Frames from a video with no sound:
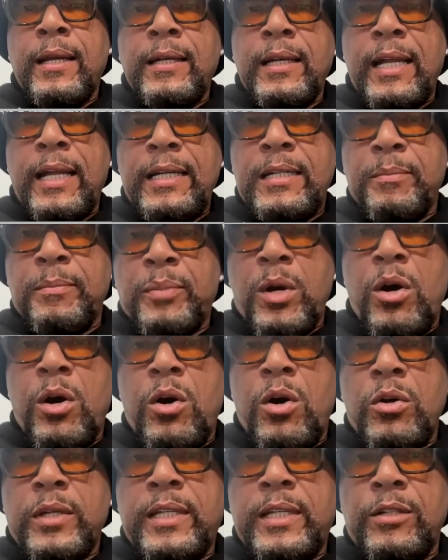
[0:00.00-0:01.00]
let the
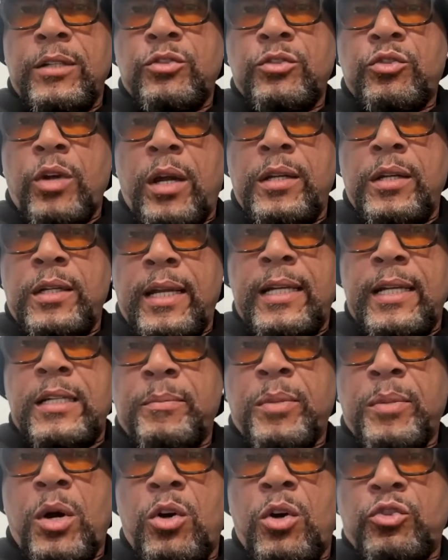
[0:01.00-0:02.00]
ball
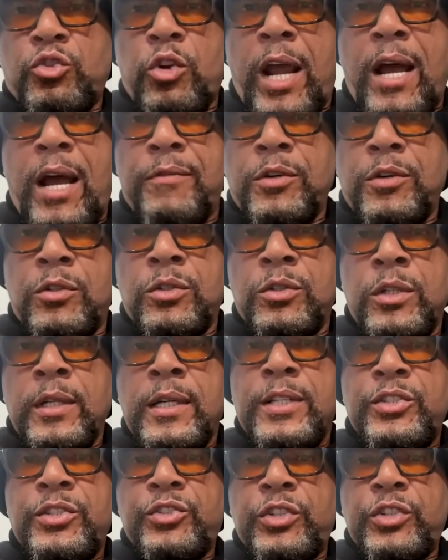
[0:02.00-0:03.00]
travel,
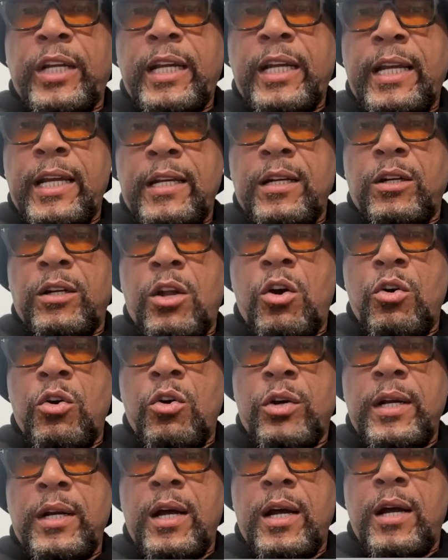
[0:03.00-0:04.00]
see it
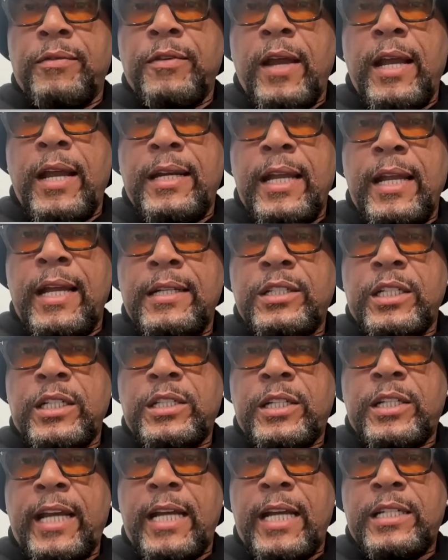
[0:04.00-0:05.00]
long enough, and then
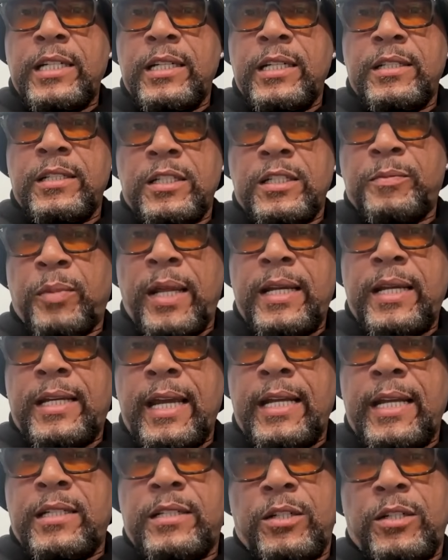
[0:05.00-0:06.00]
just catch it. Just play
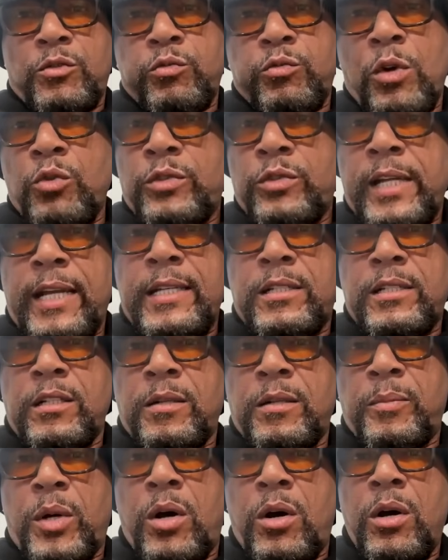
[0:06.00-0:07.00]
catch. Just rotate to
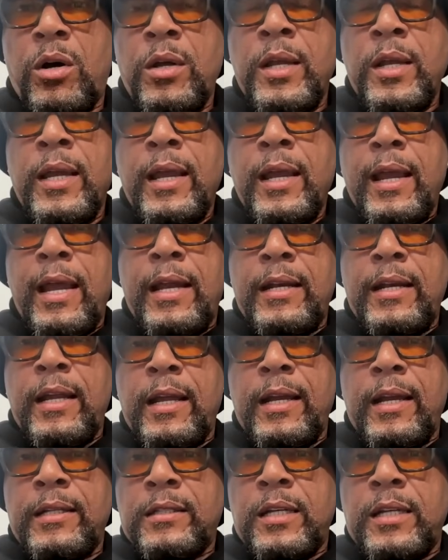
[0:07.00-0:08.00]
the ball. And
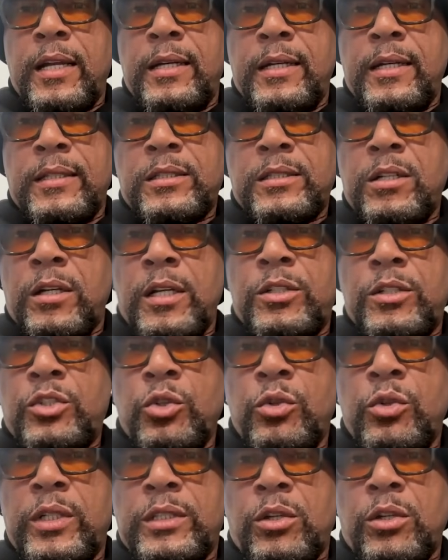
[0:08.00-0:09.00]
it's going to
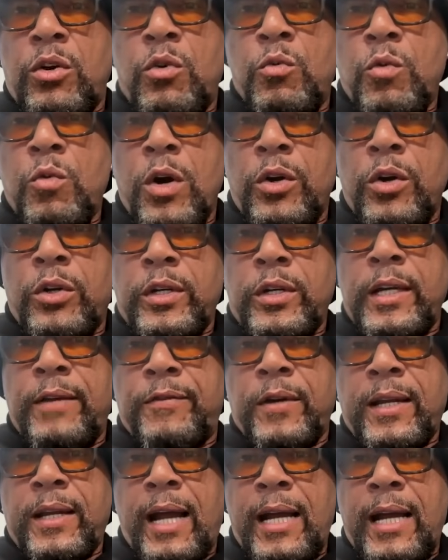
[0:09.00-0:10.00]
do its own work.
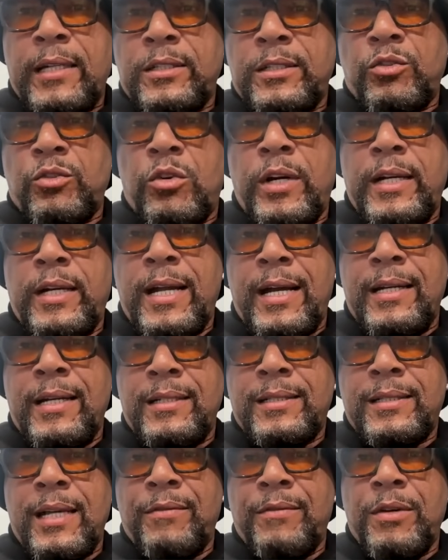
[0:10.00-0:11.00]
If a guy is throwing
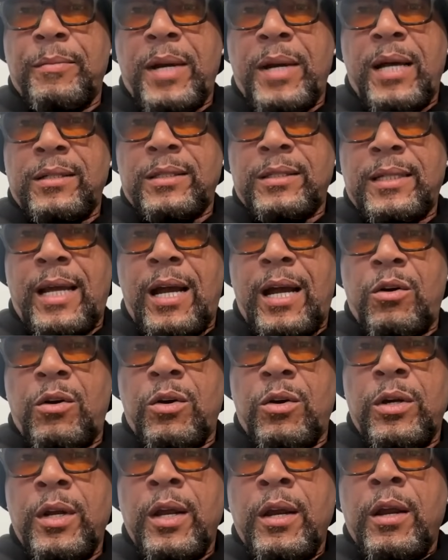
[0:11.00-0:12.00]
97 miles an
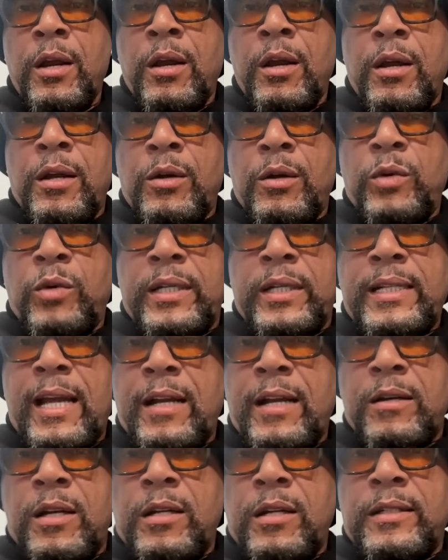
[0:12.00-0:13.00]
hour, with
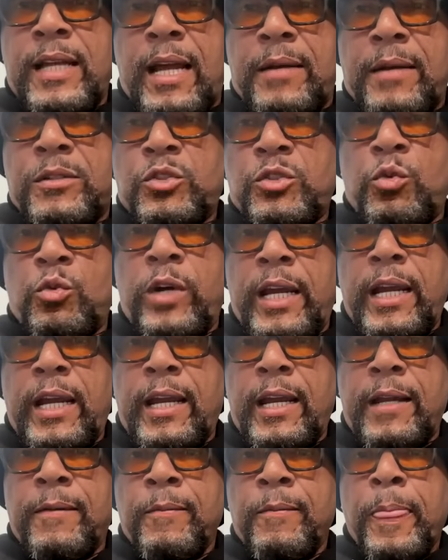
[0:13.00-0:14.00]
that
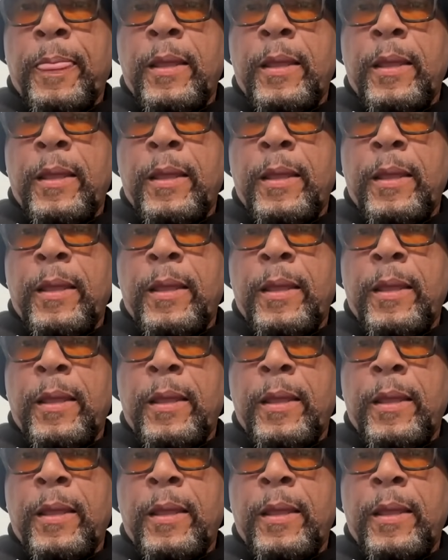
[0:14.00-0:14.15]
swing,